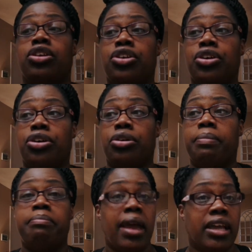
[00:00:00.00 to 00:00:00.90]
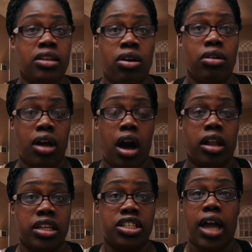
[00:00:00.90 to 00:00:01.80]
You're made to go to
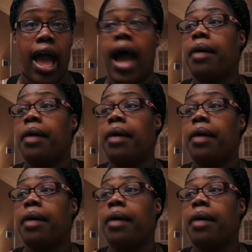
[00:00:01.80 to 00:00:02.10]
college.